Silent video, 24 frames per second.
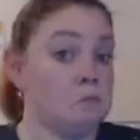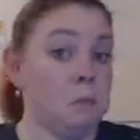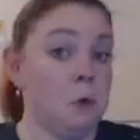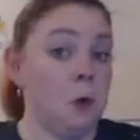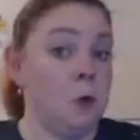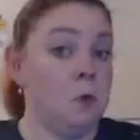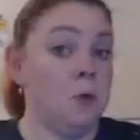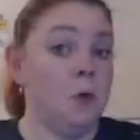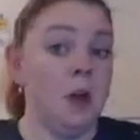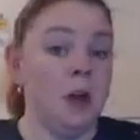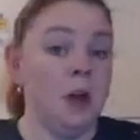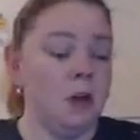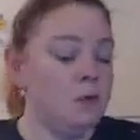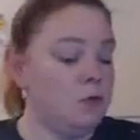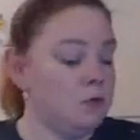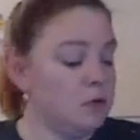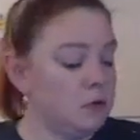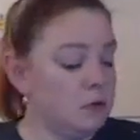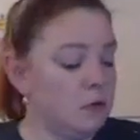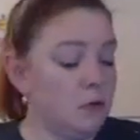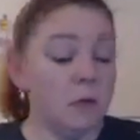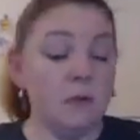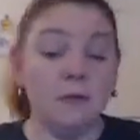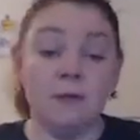Who
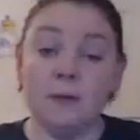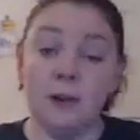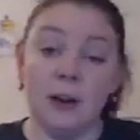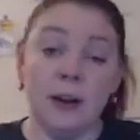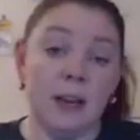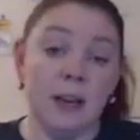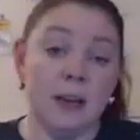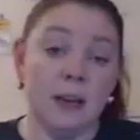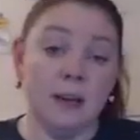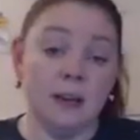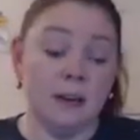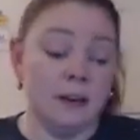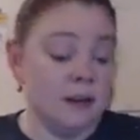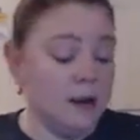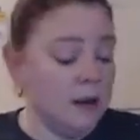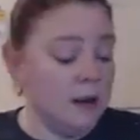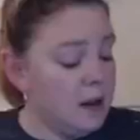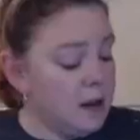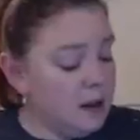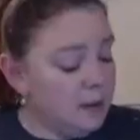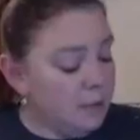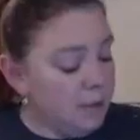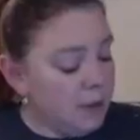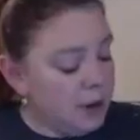knows? Or a friend.
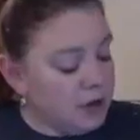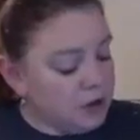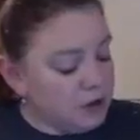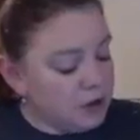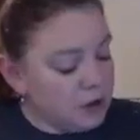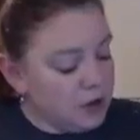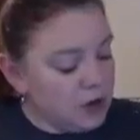But you're